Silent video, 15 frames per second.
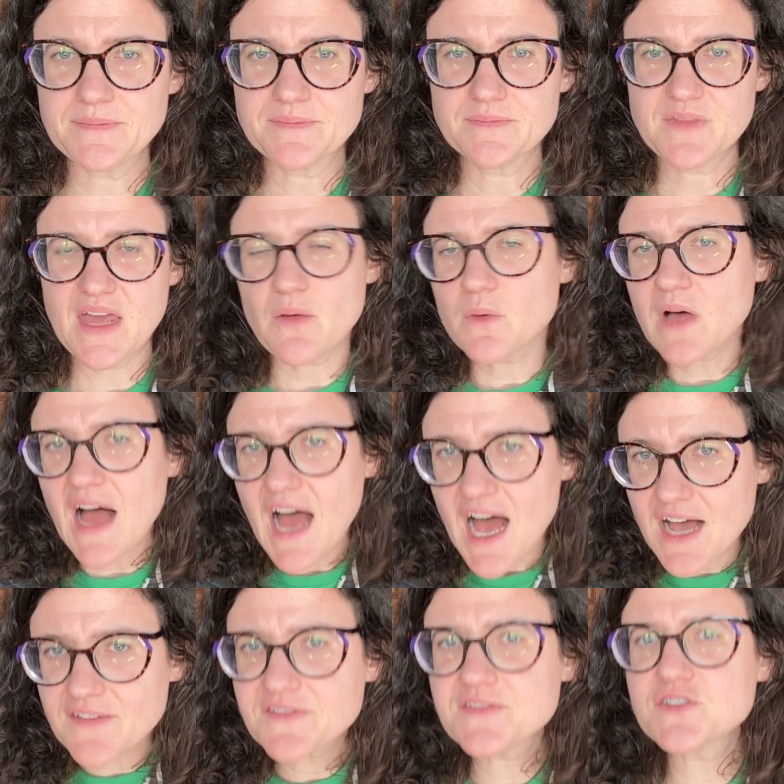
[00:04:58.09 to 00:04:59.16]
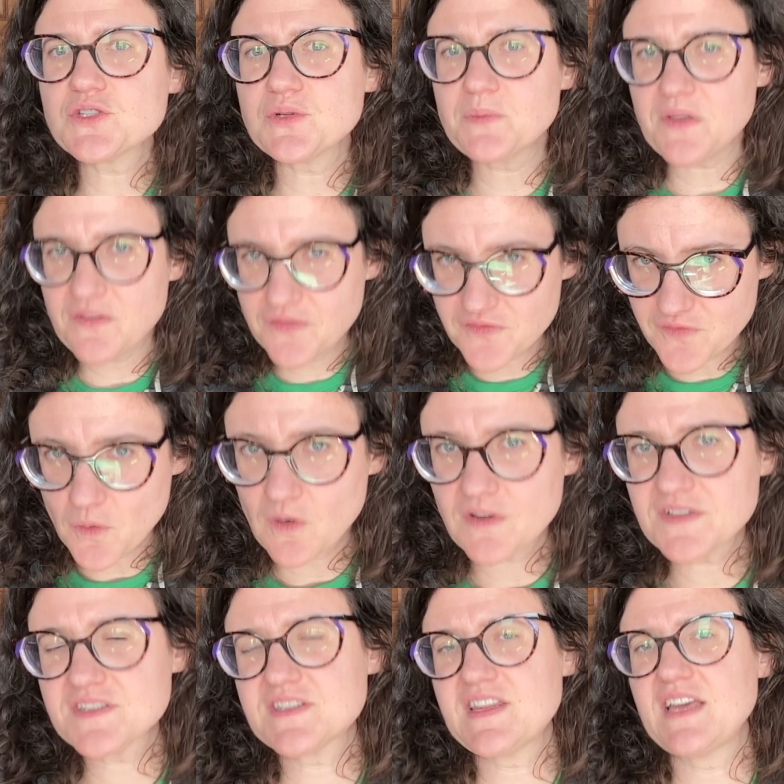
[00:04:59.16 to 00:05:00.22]
They will have to be
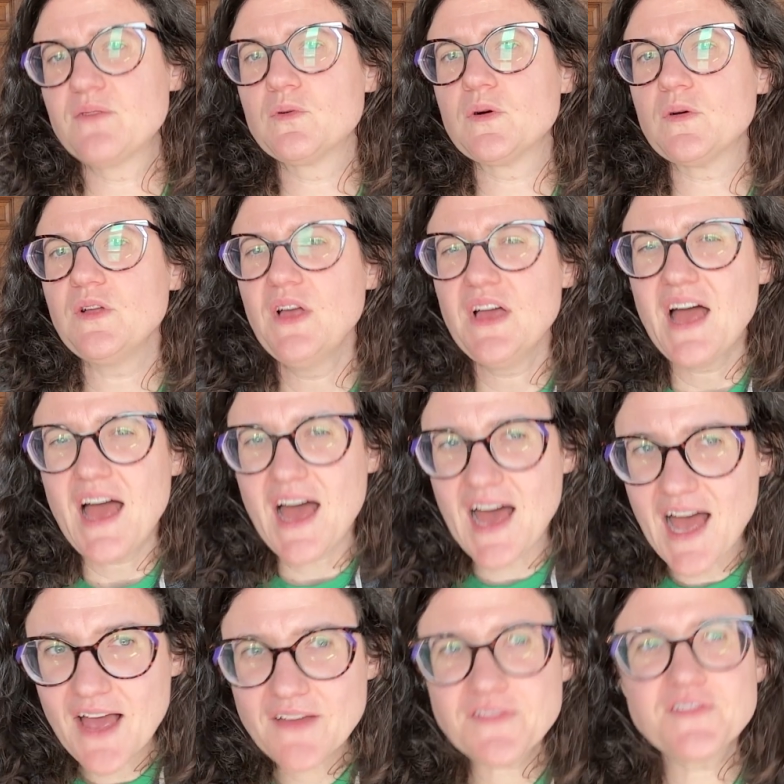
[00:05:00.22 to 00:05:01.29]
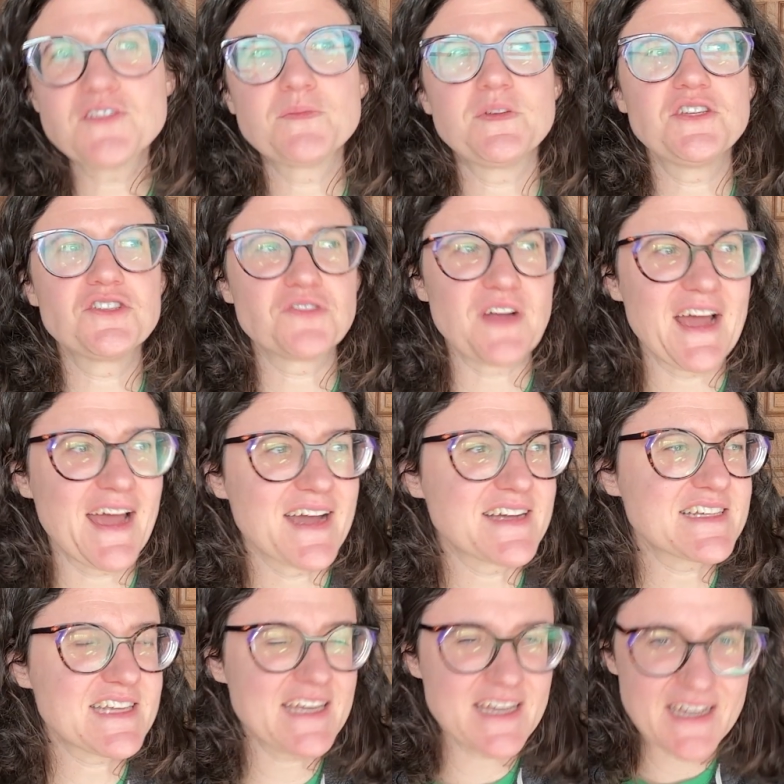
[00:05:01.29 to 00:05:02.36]
forced. They will have to be
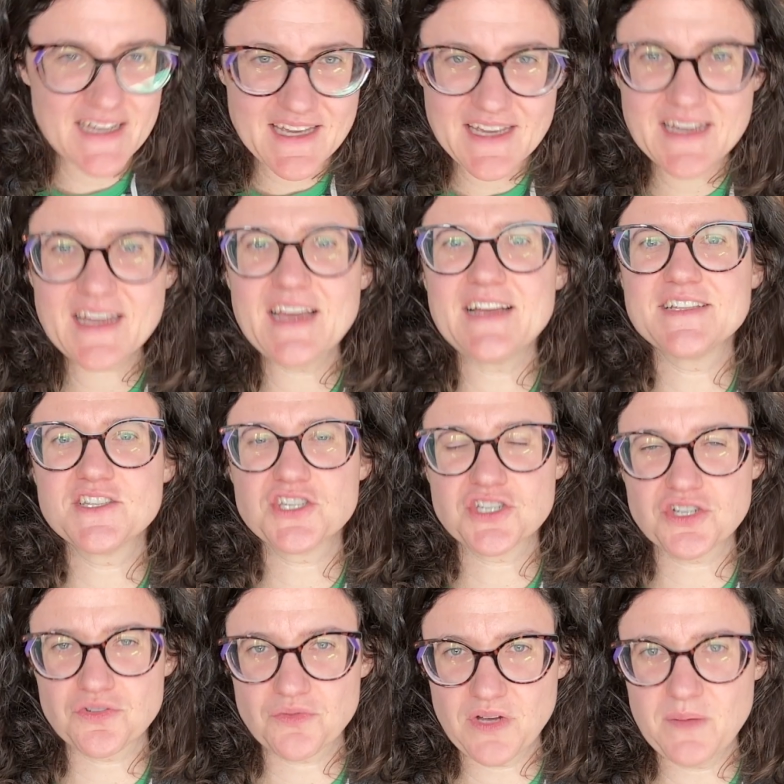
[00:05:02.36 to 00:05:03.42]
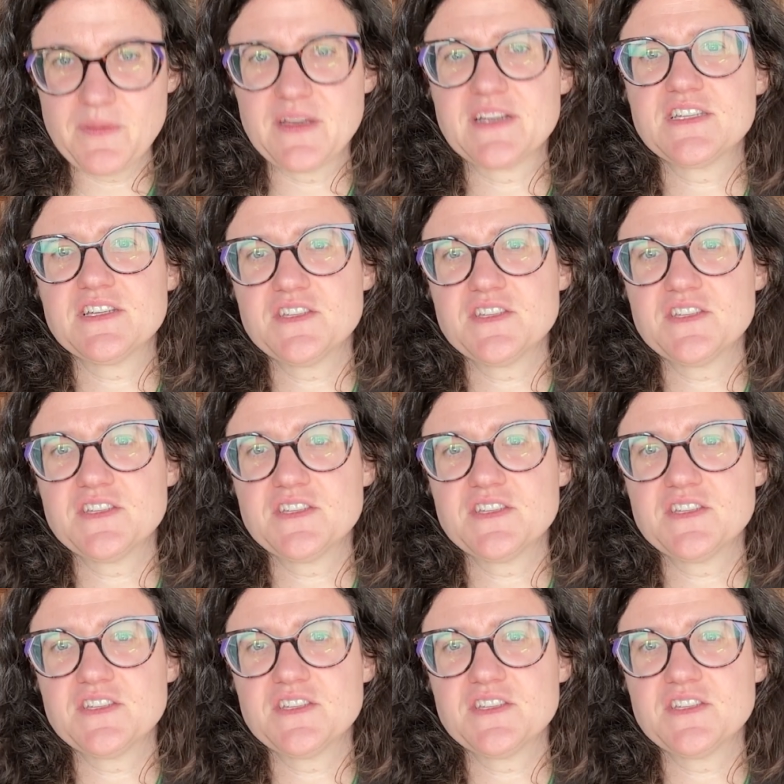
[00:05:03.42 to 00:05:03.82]
dragged kicking and screaming to